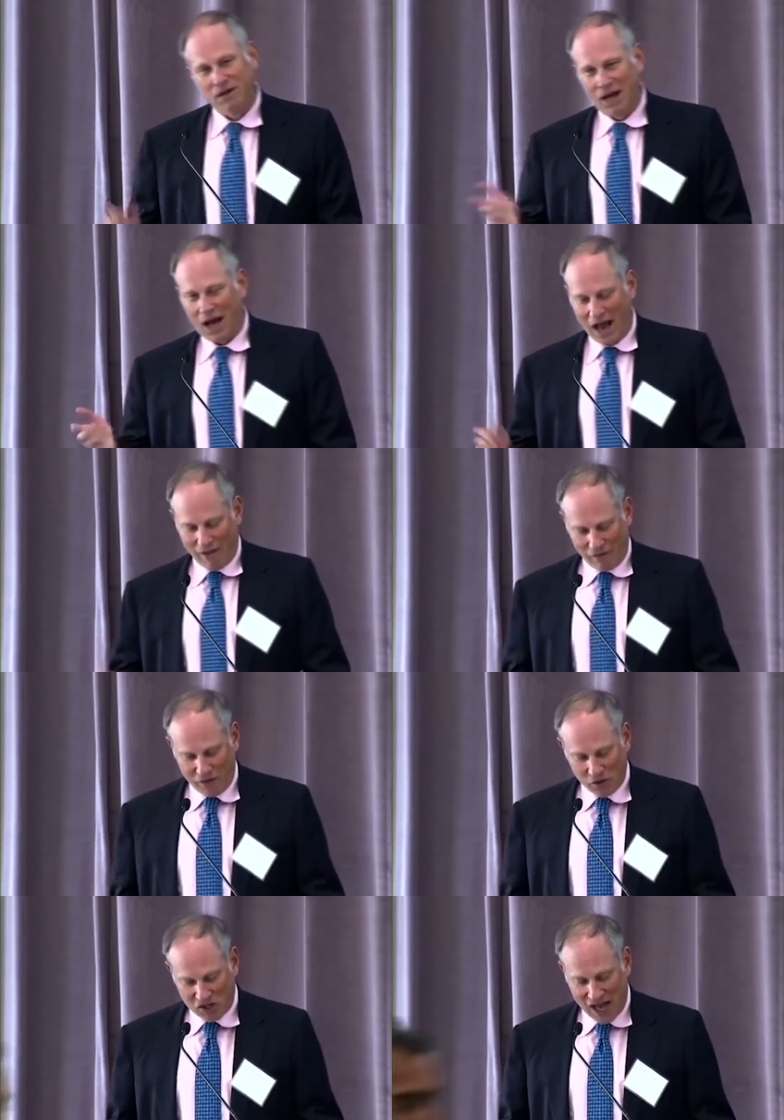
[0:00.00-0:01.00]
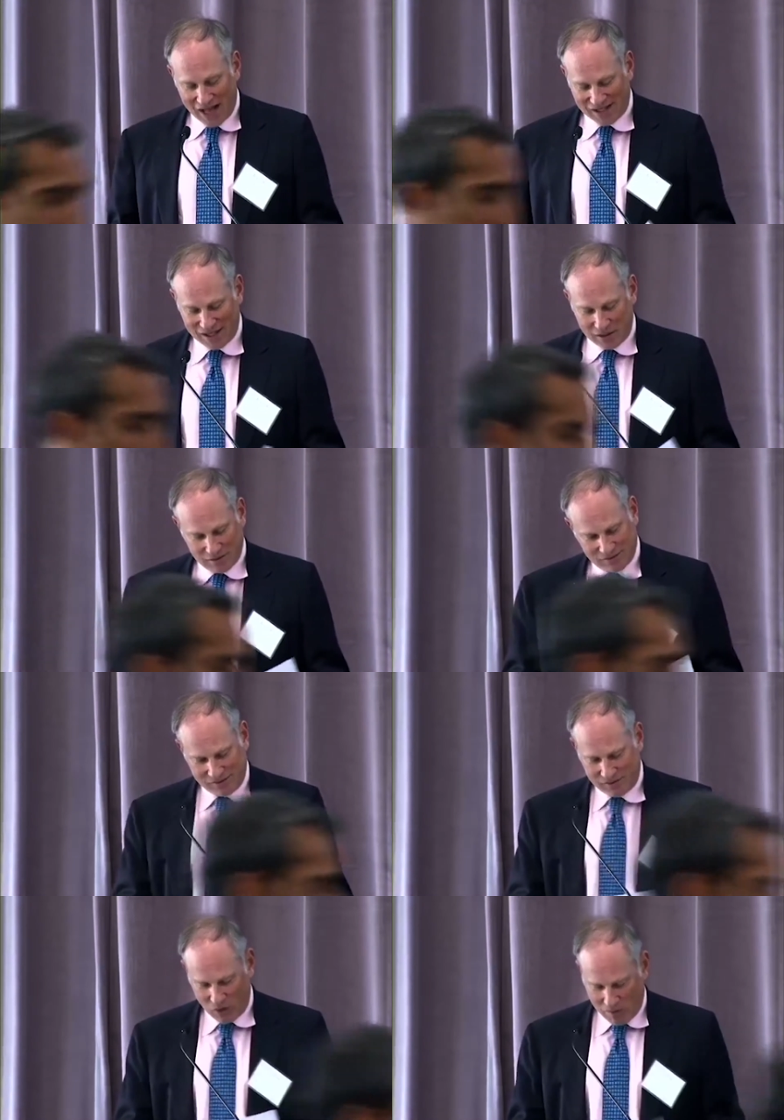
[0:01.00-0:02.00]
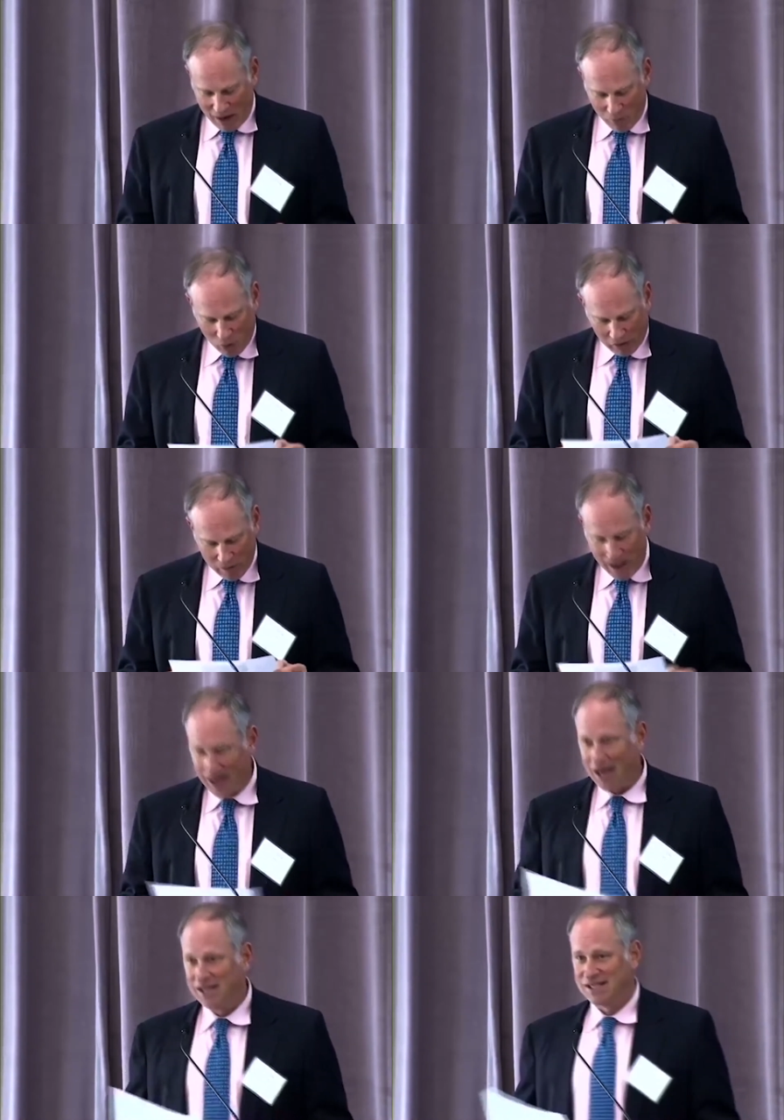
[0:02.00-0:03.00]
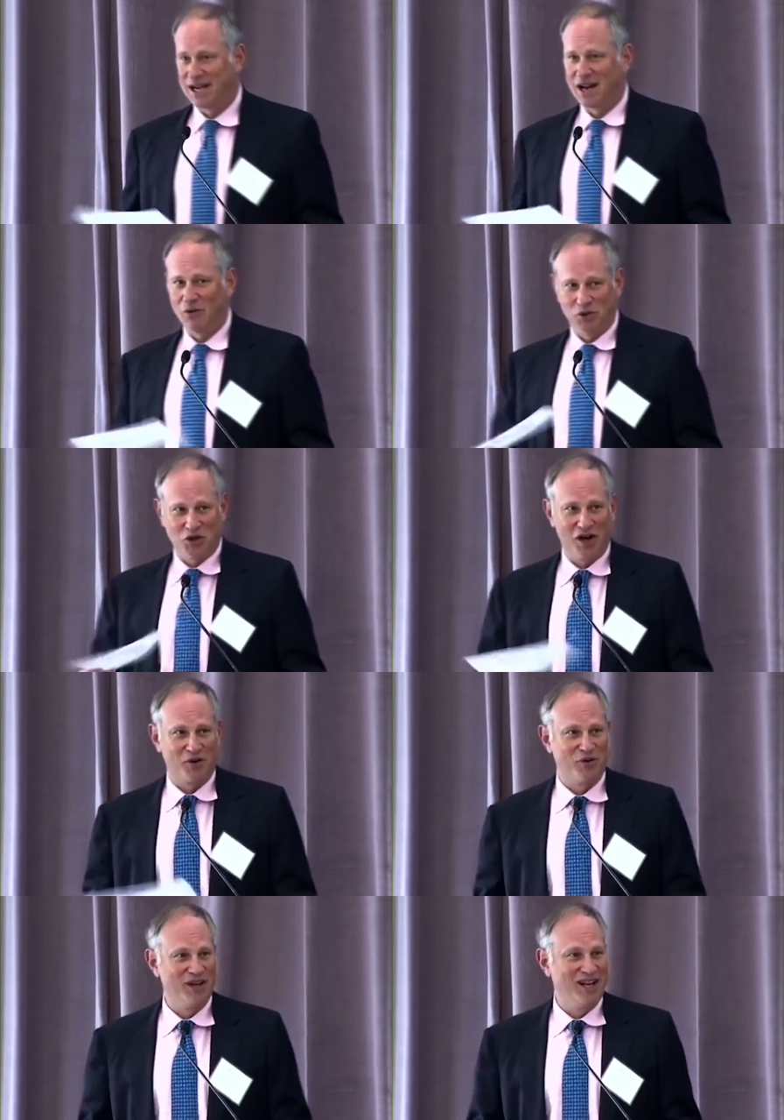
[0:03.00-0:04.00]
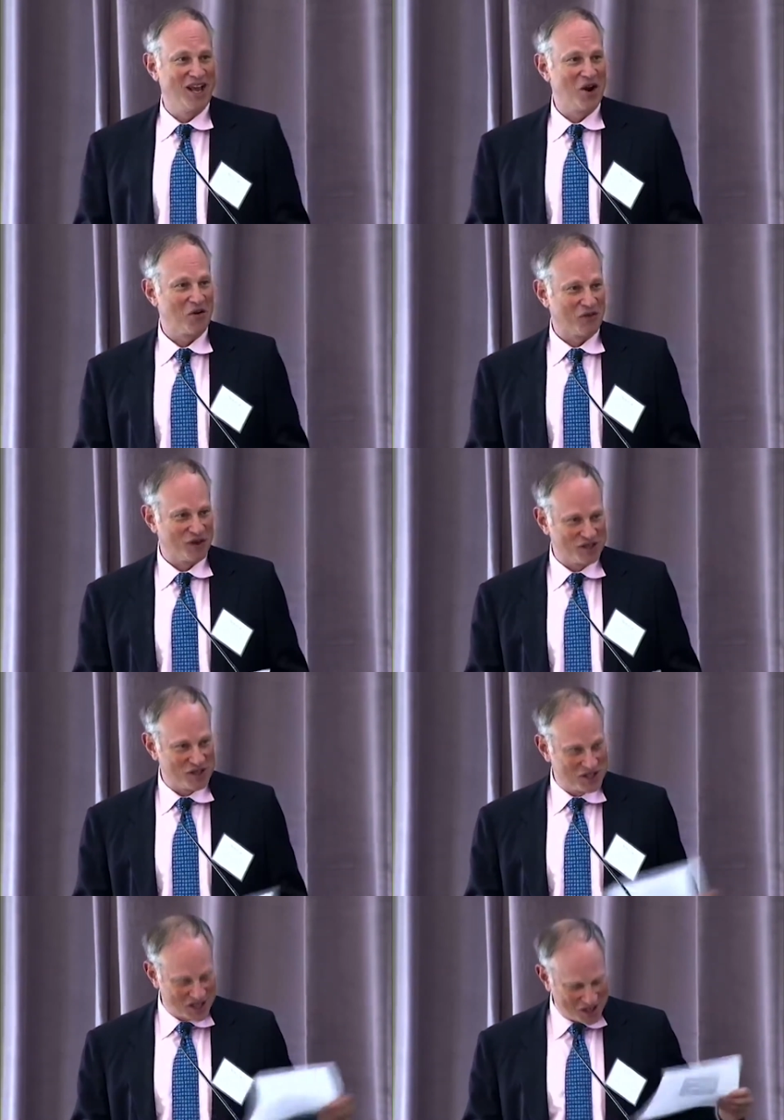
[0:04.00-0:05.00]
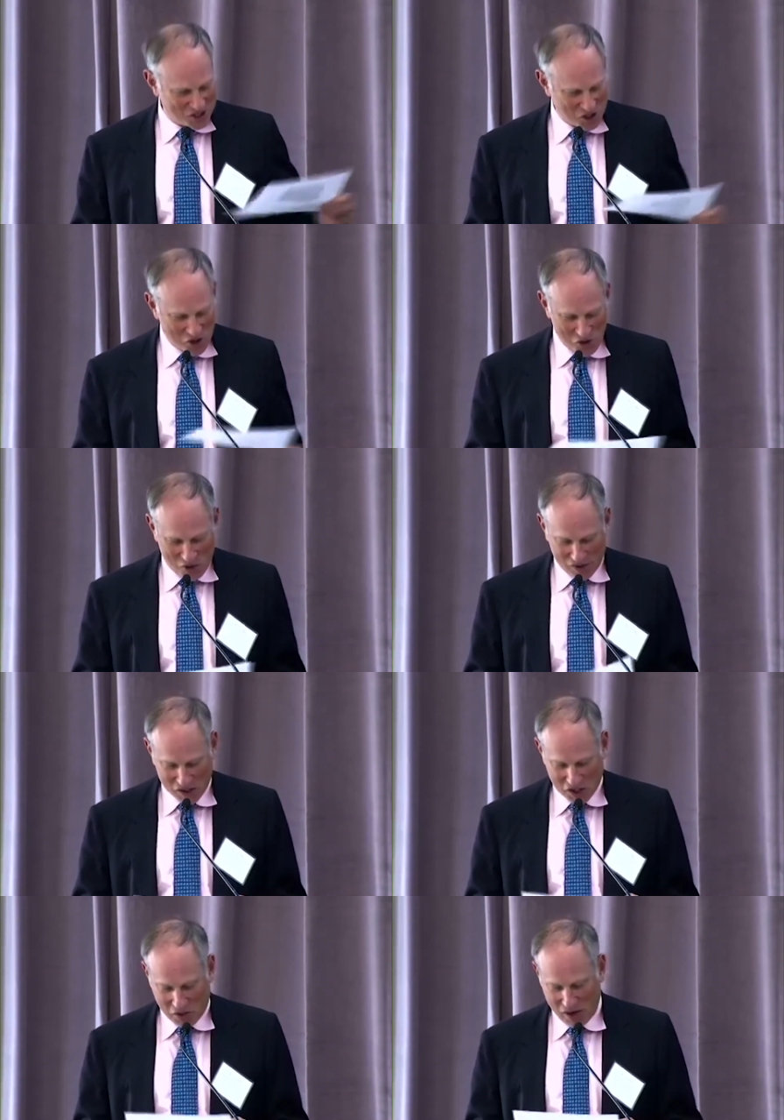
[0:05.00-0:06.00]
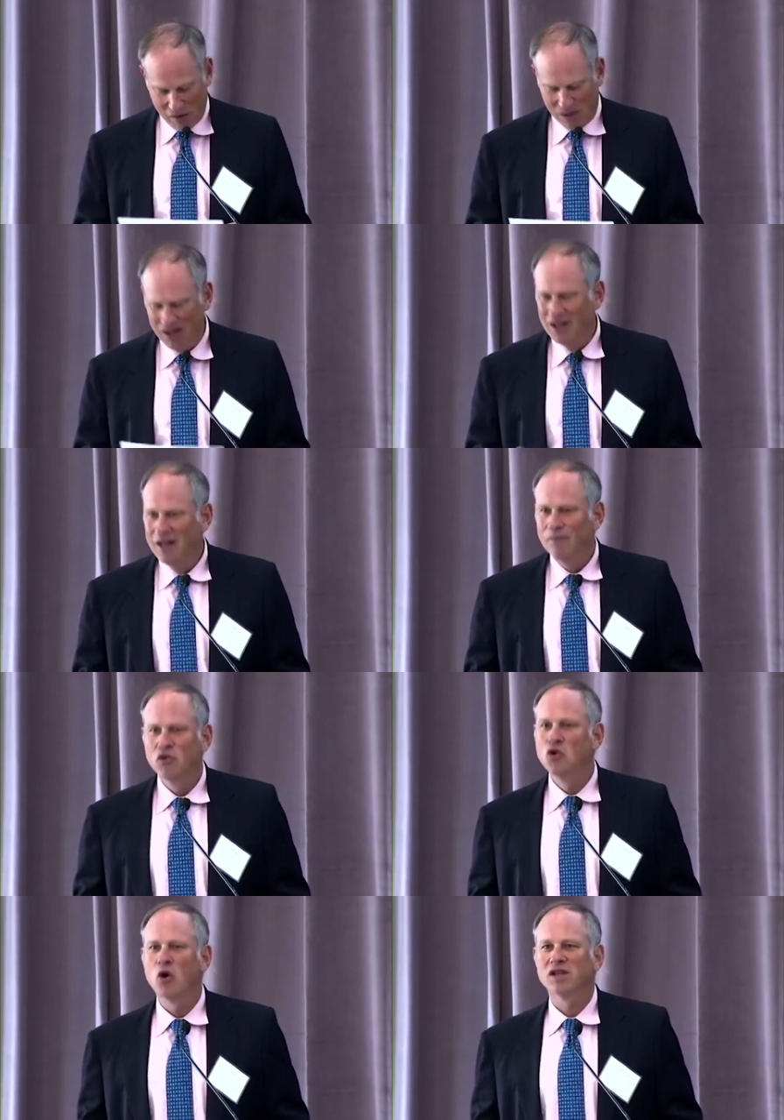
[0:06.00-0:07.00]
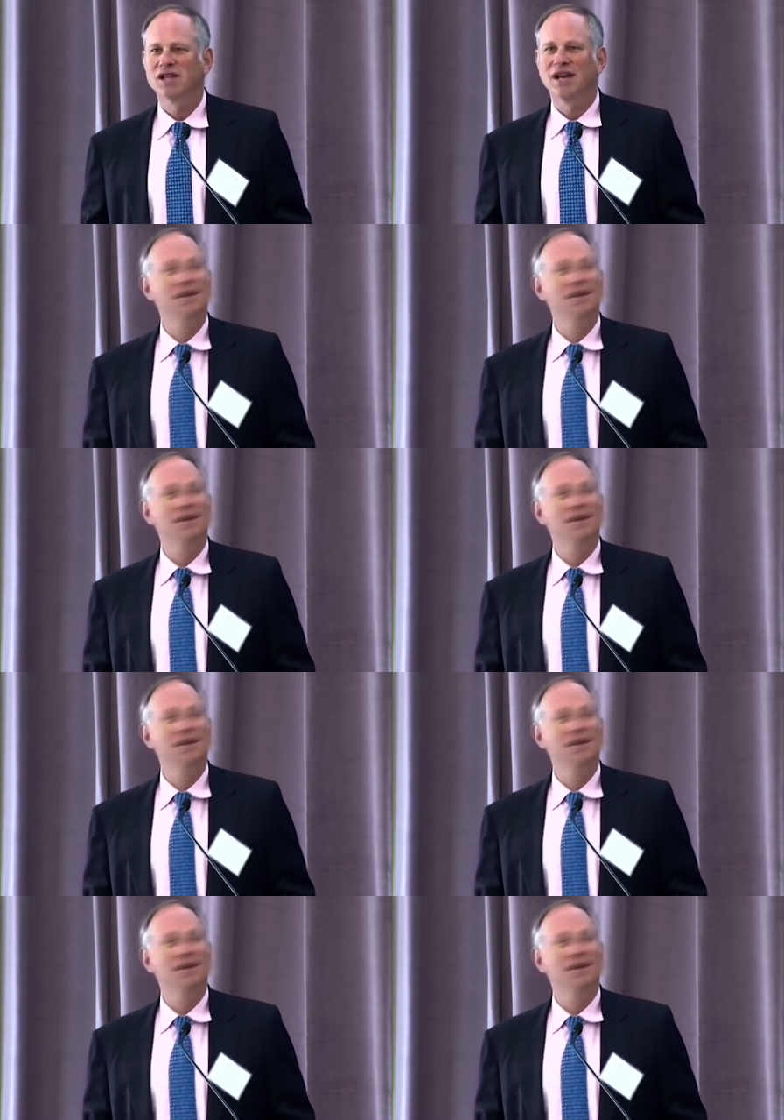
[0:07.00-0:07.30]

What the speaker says: I have a few stats that, with my really bad eyesight, I will try to read here versus show you on the screen. But New York's got,